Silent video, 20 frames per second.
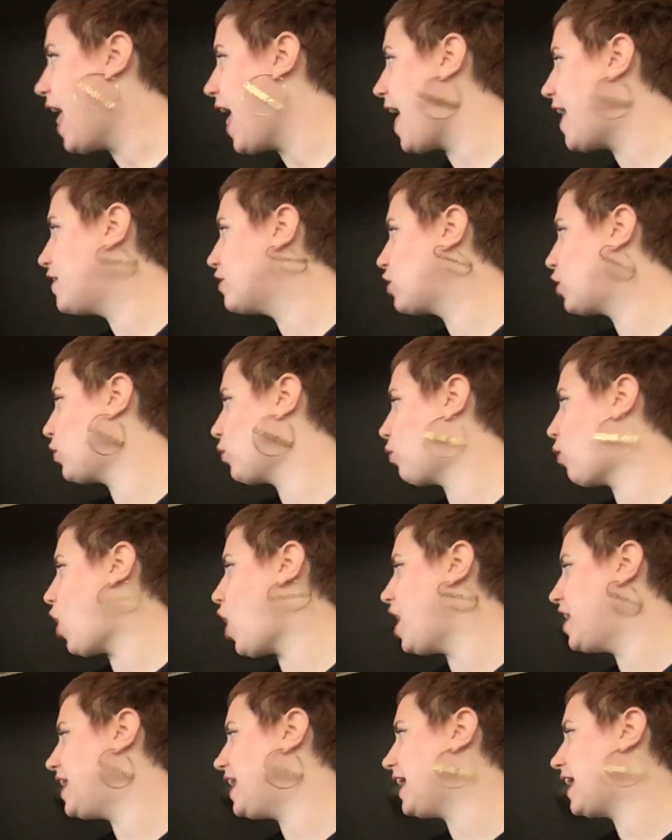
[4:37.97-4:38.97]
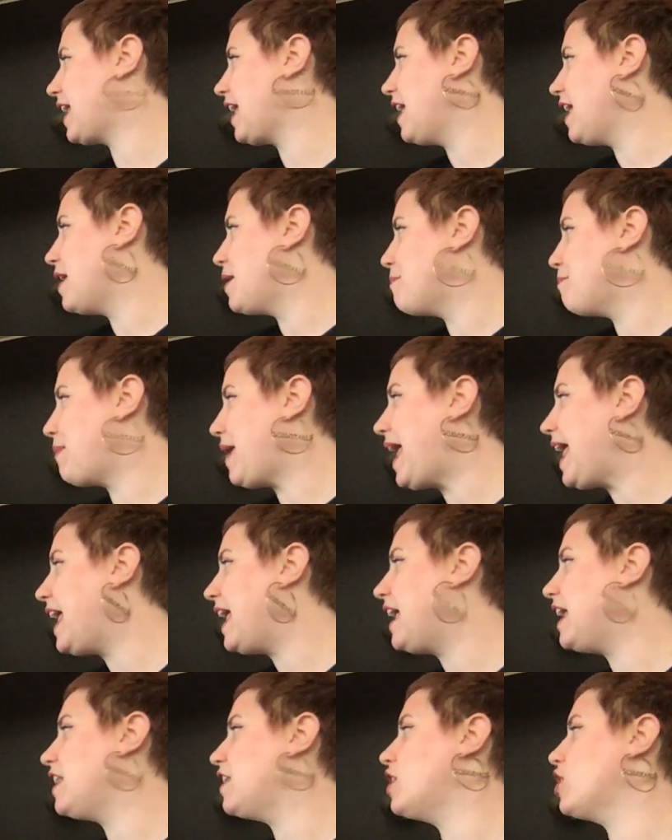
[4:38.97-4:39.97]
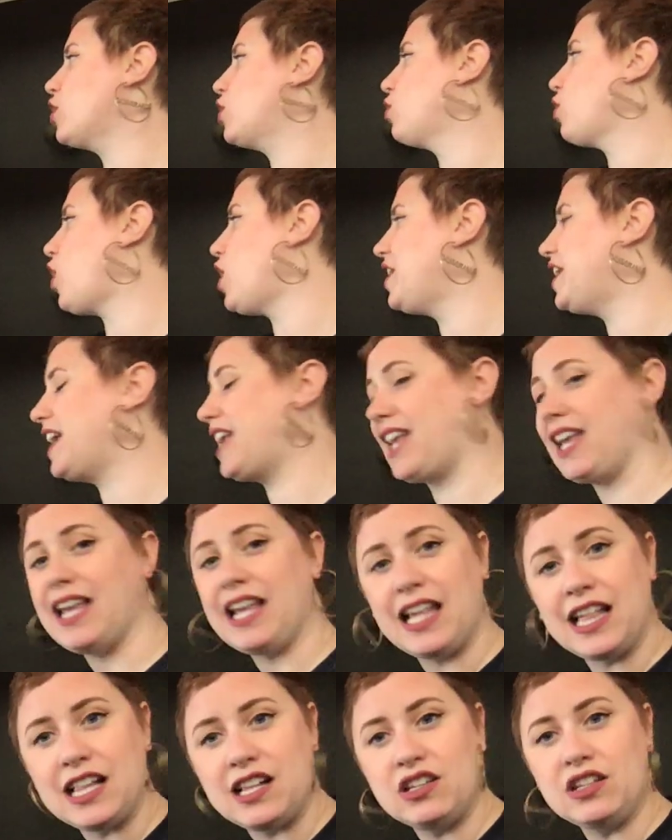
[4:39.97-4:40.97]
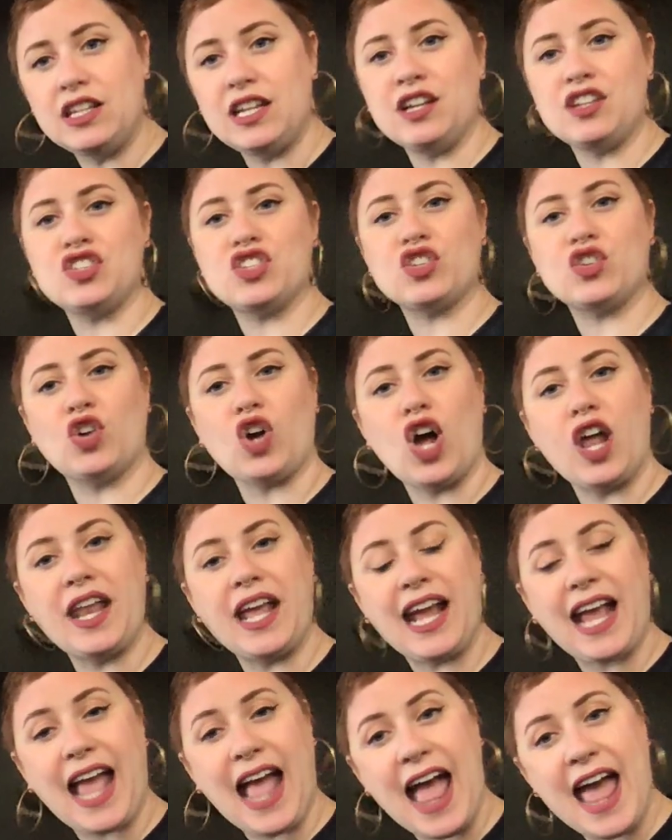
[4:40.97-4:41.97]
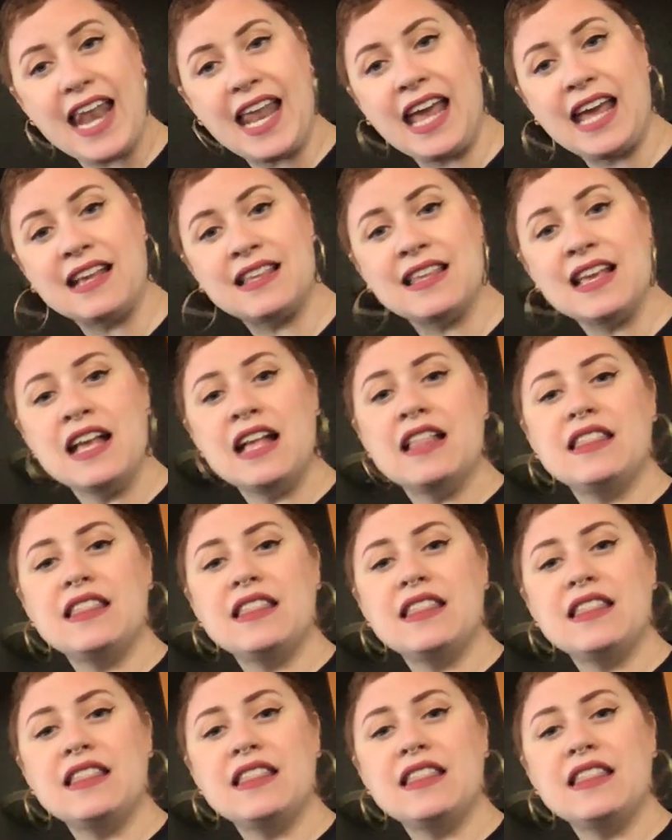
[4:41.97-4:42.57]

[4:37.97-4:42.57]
and chronic pain, chronic illness, chronic headaches.